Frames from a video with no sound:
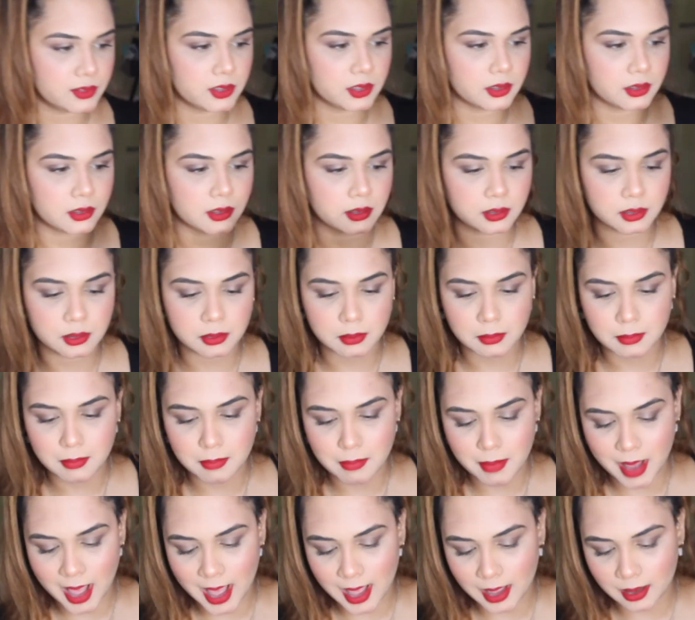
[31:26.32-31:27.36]
the
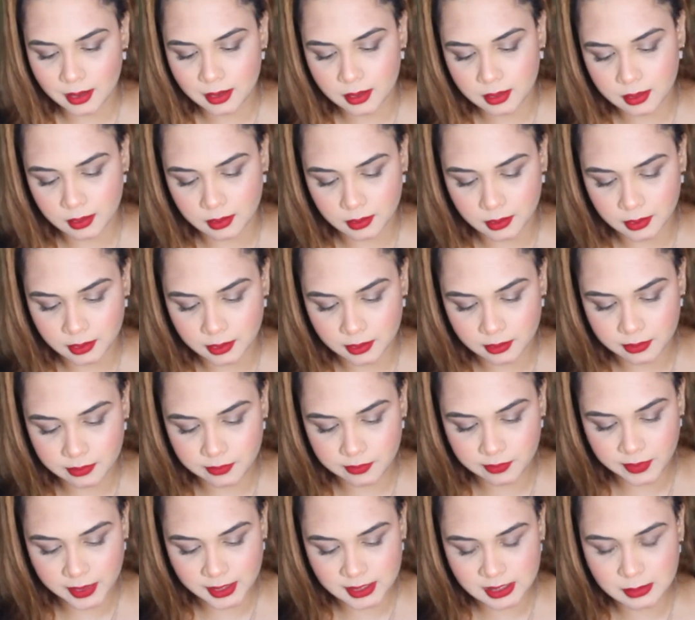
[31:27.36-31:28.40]
MAC
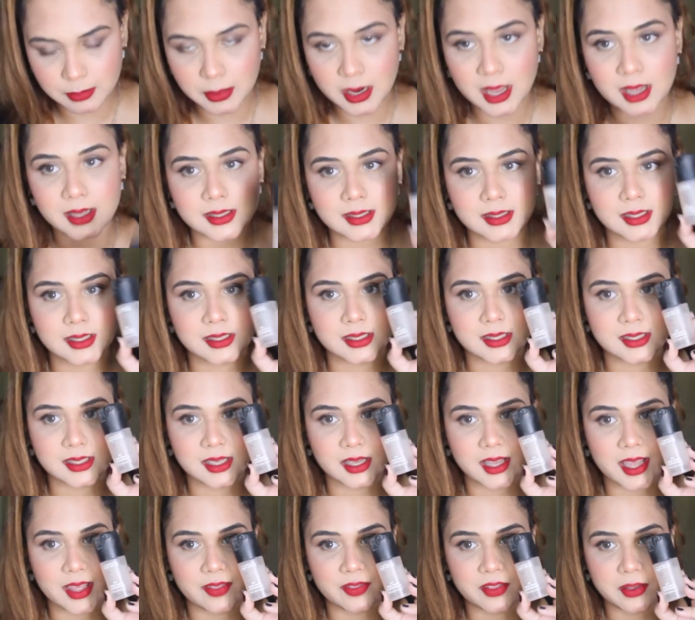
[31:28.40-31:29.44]
Fix Plus. This is
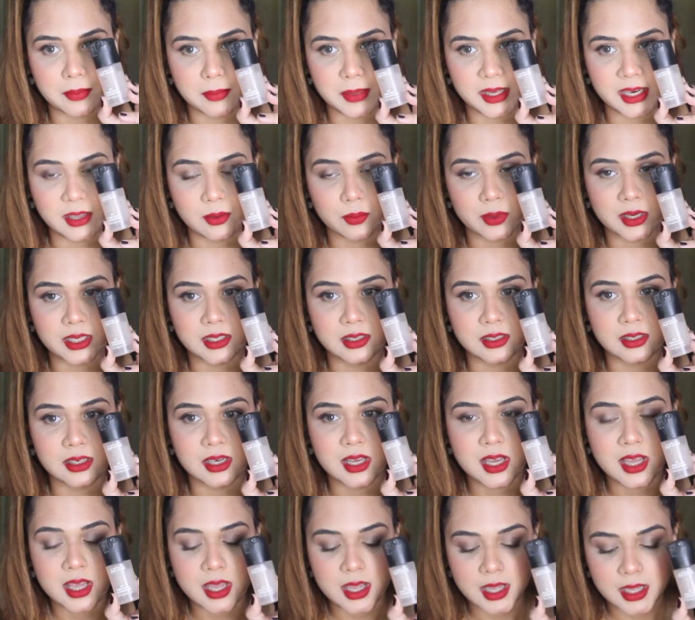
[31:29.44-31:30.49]
again the mini one.
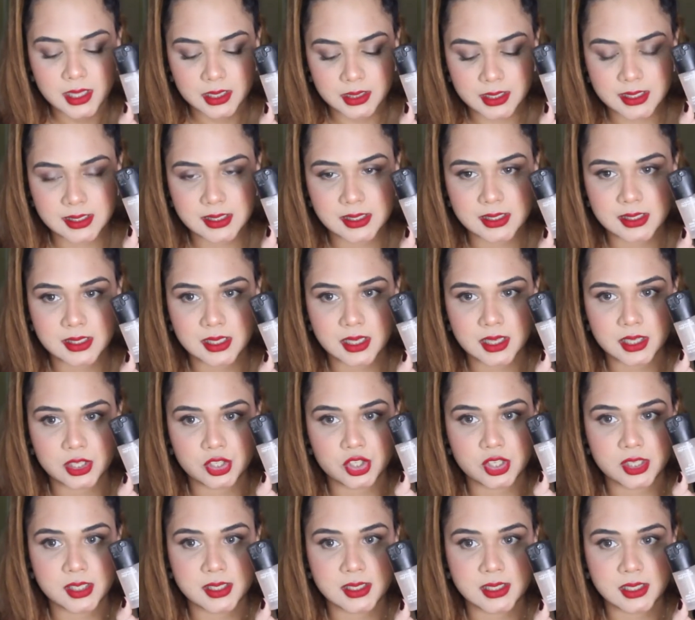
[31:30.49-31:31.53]
This
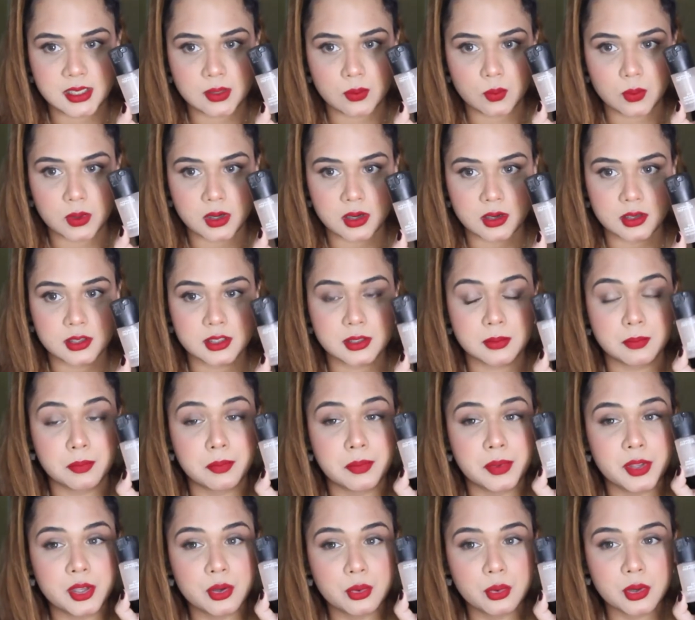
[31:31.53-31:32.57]
just works
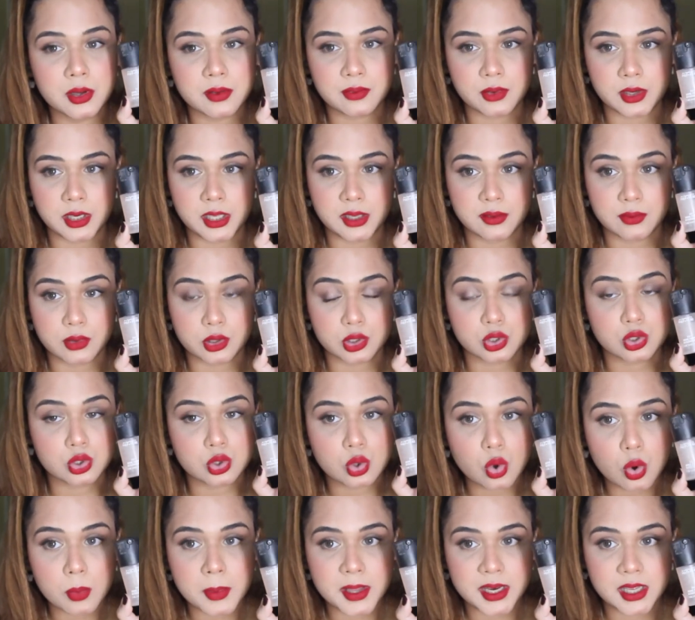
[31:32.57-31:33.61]
beautifully for
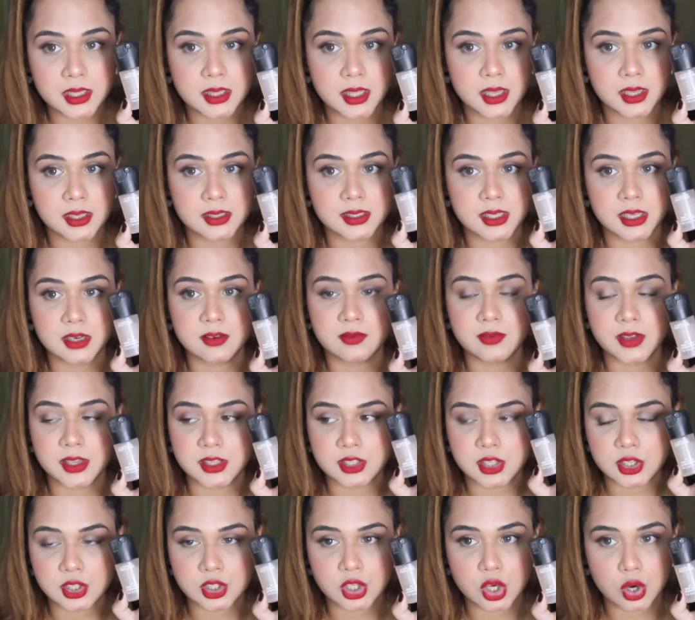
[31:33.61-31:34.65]
so many things. It
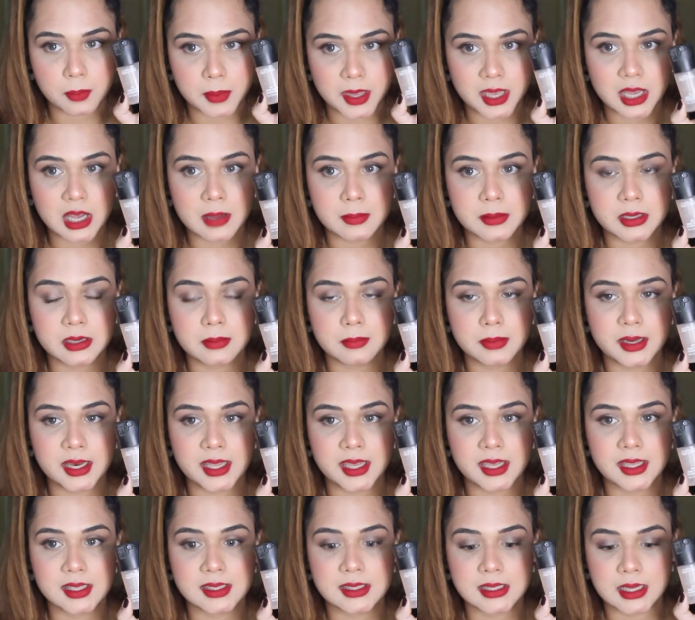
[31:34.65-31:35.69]
fixes your makeup in
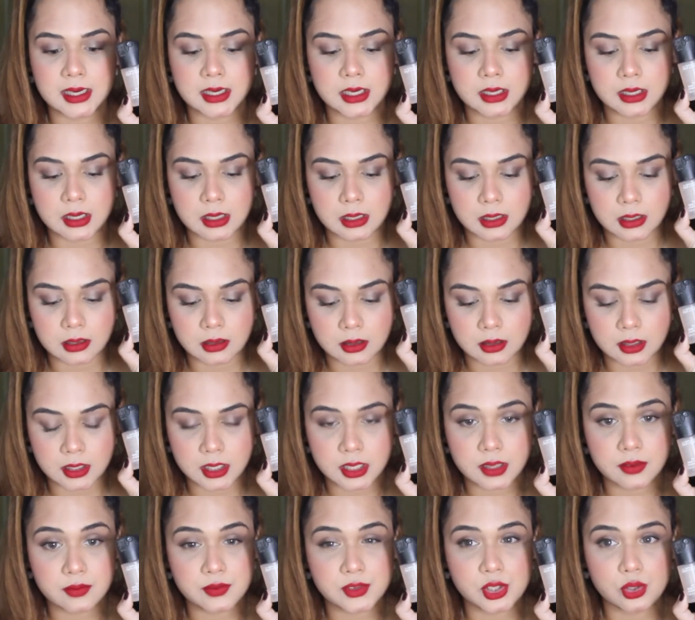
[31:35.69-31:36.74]
place. It
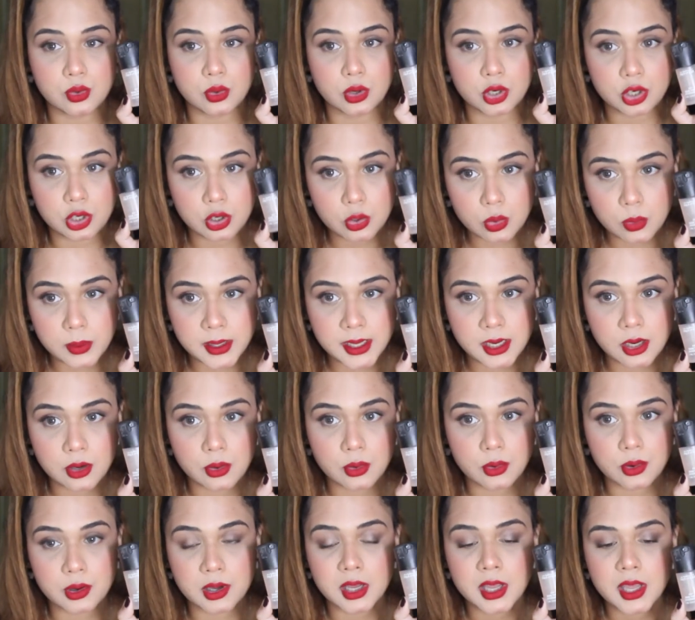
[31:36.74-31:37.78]
gives you a dewy
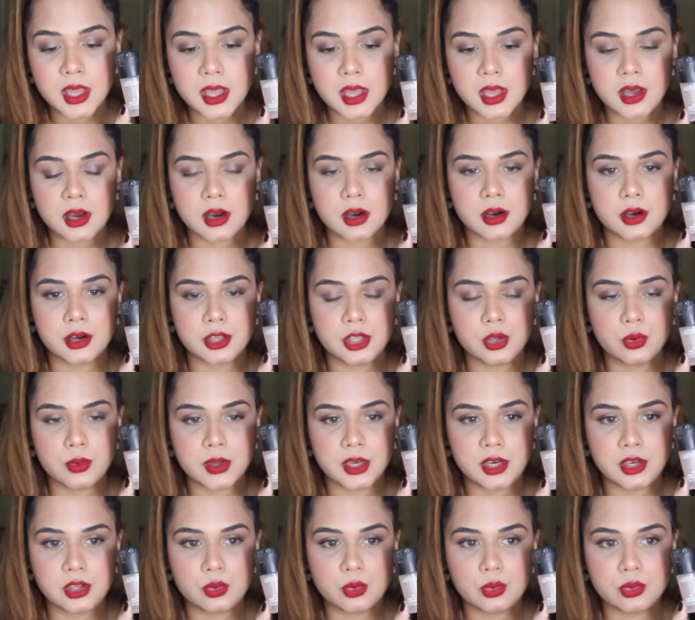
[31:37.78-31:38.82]
look. You
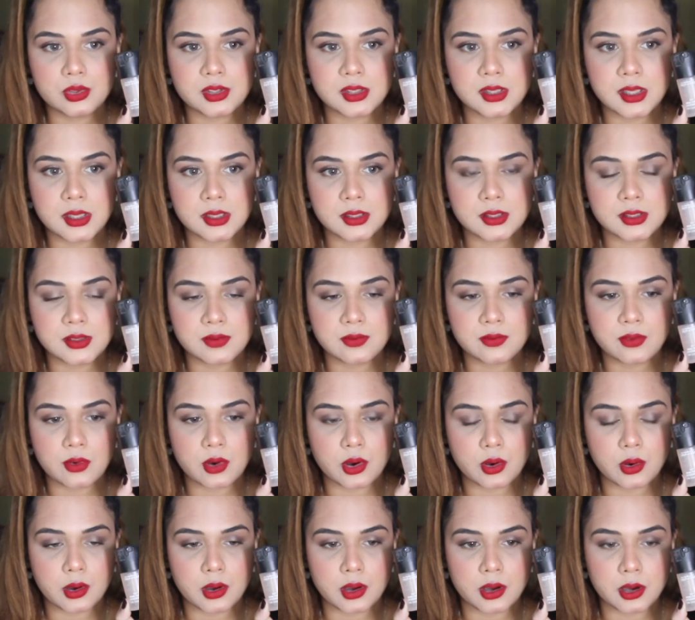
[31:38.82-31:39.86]
can use this
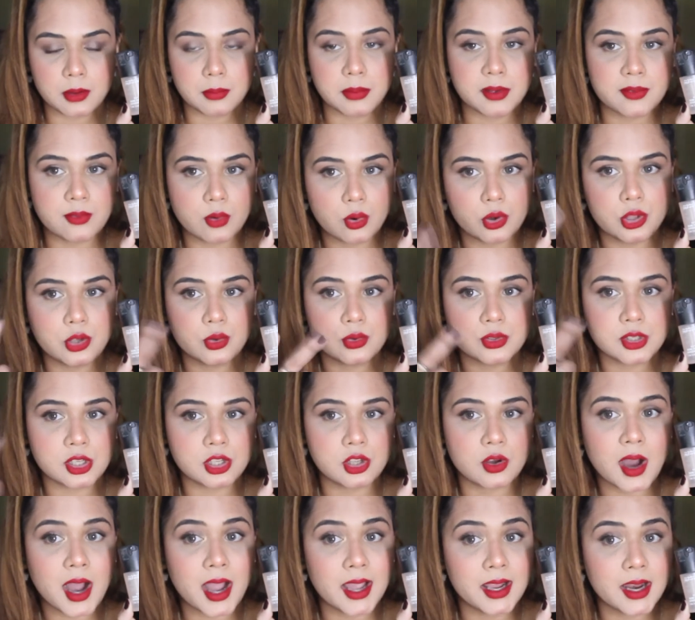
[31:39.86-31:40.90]
for before using
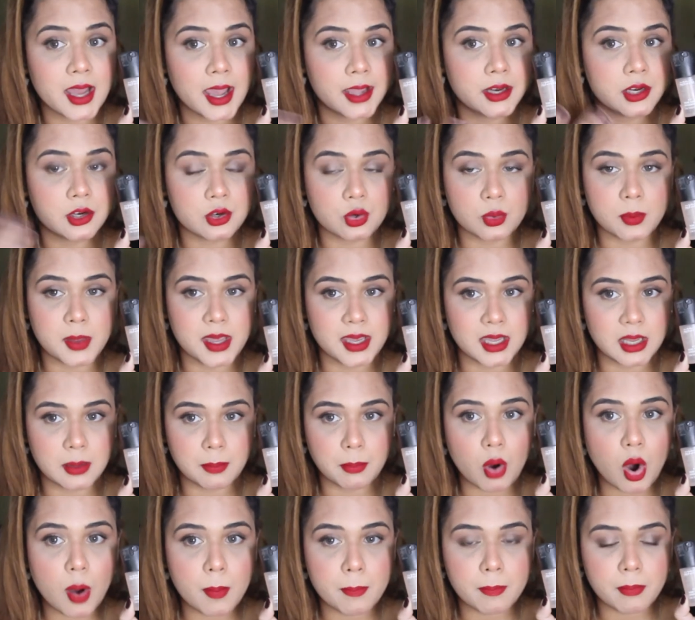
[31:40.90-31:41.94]
your highlighter to make
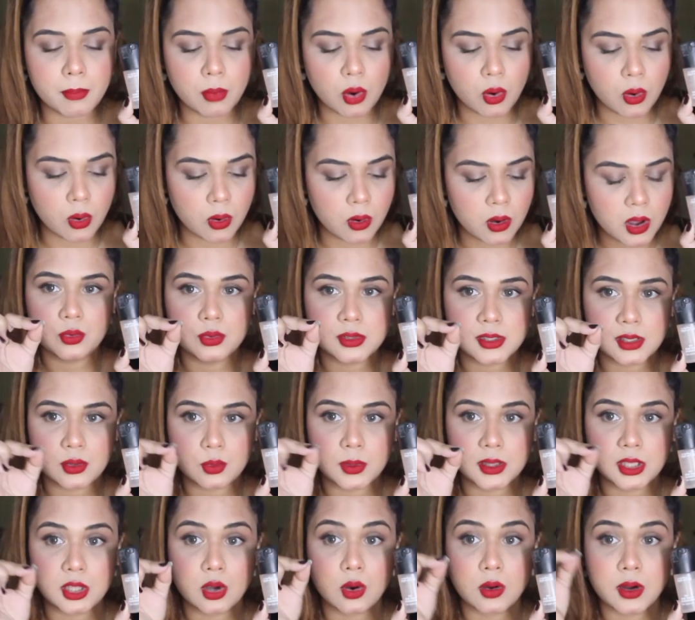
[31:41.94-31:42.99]
it pop more. Use it
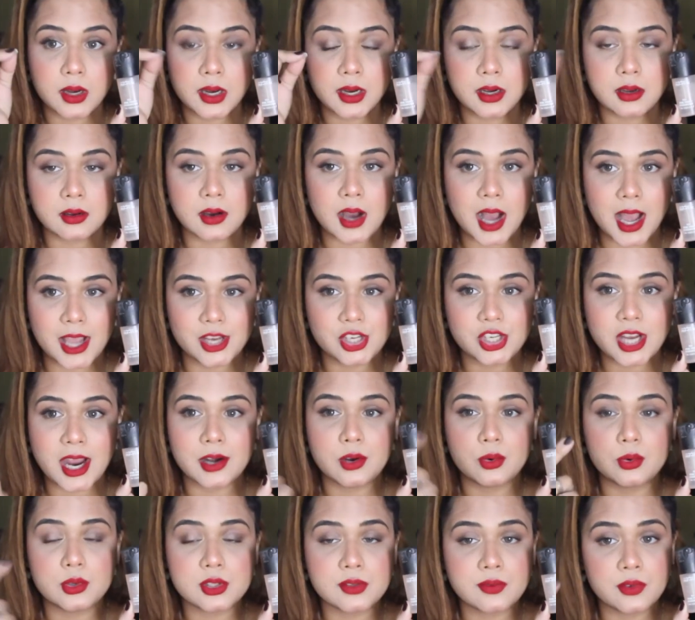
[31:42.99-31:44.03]
with your glitter
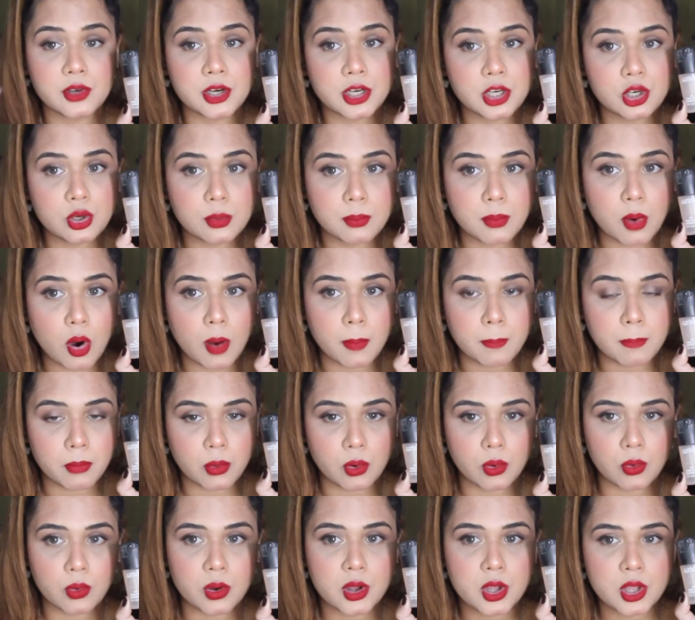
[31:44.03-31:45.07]
eyeshadows for it to pop
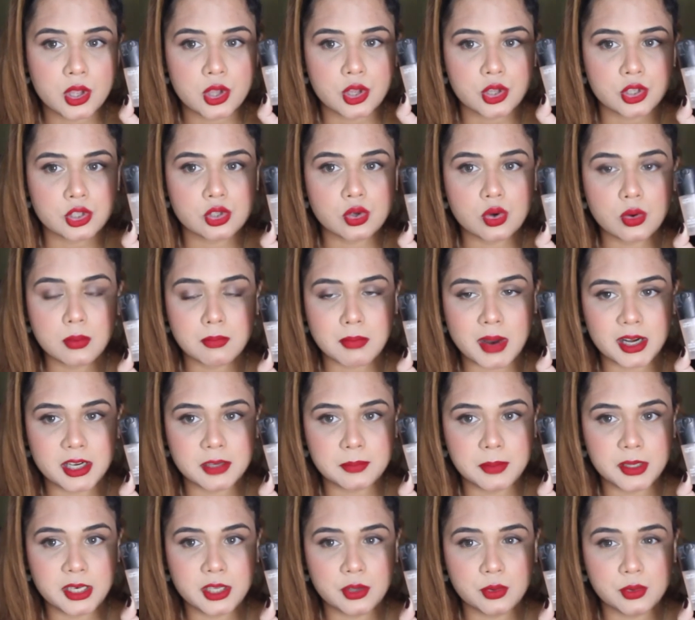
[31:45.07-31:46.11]
more. So
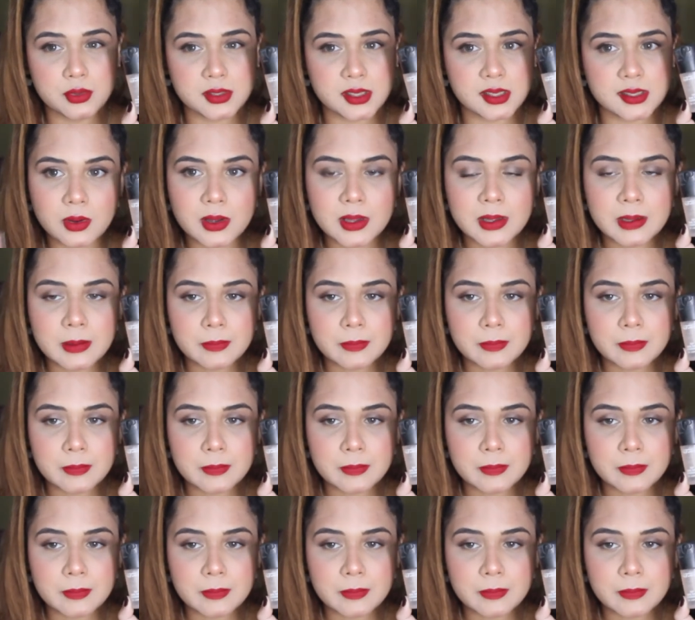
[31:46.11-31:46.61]
multiple uses.